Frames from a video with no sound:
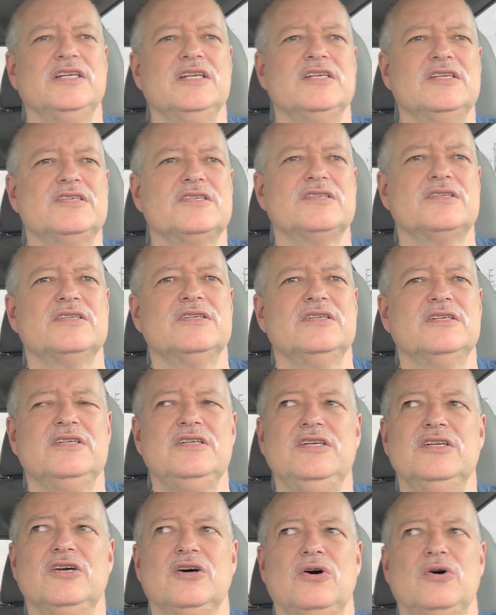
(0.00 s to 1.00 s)
Is,
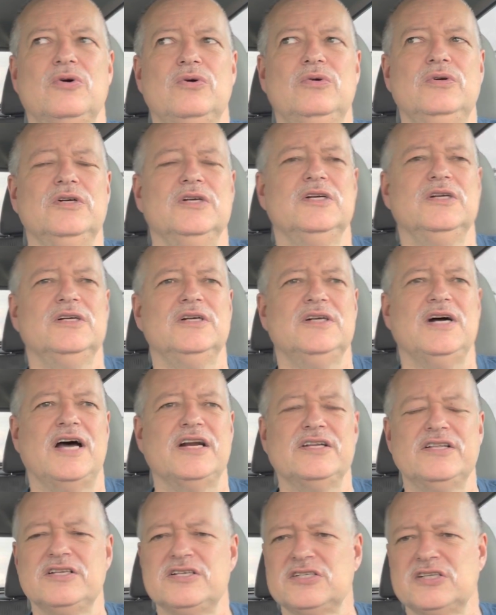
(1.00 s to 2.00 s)
you know,
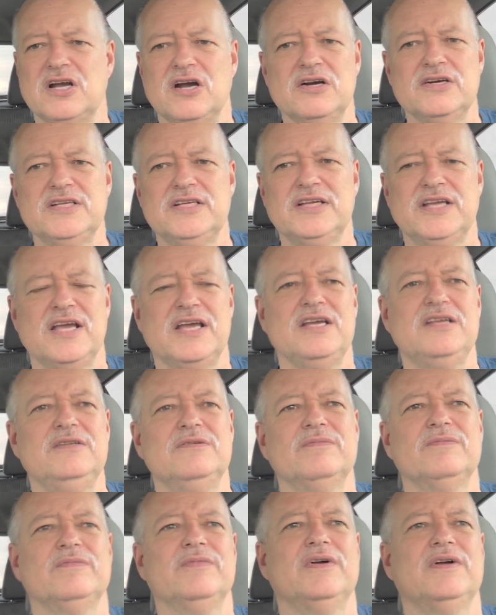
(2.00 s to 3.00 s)
out of the starting gate,
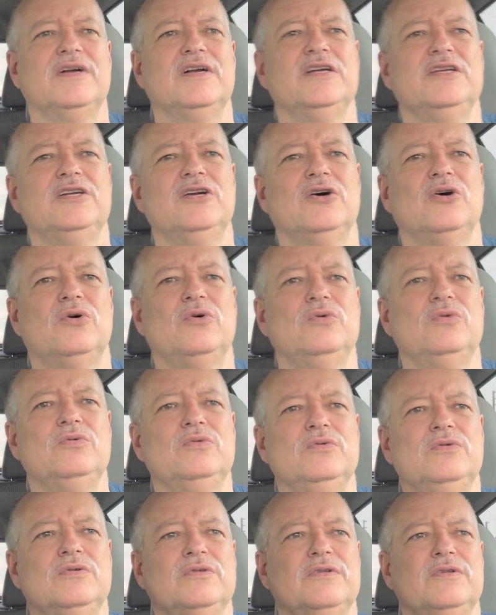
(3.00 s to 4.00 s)
you know,
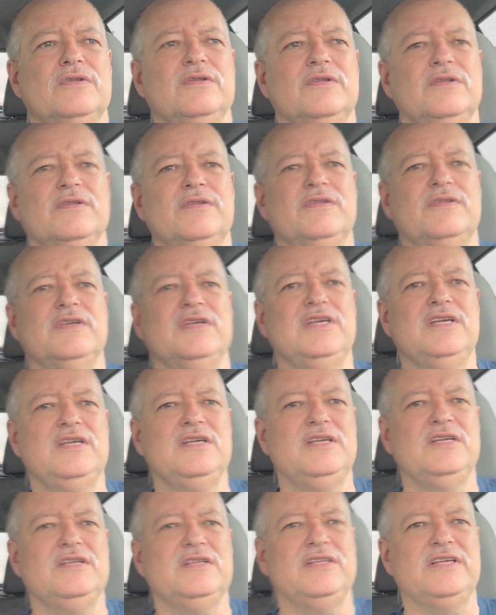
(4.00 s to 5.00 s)

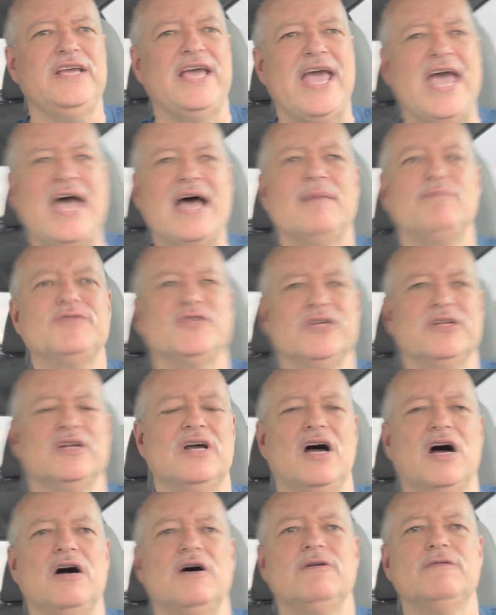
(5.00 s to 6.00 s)
the absence
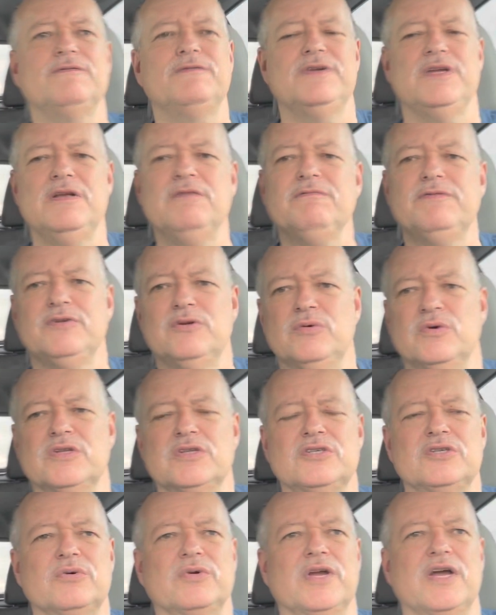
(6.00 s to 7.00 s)
of
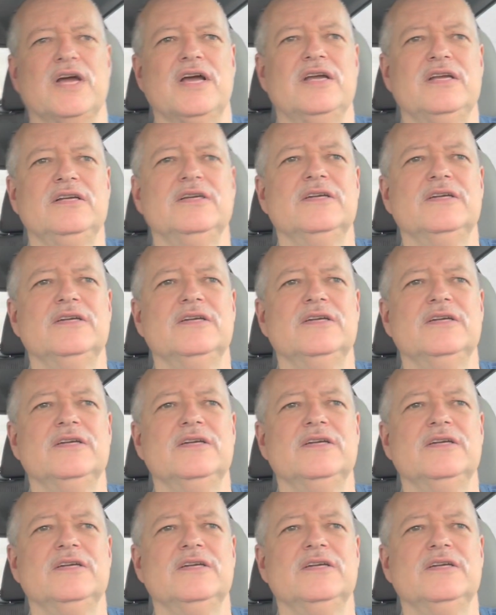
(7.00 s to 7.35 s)
influence, okay?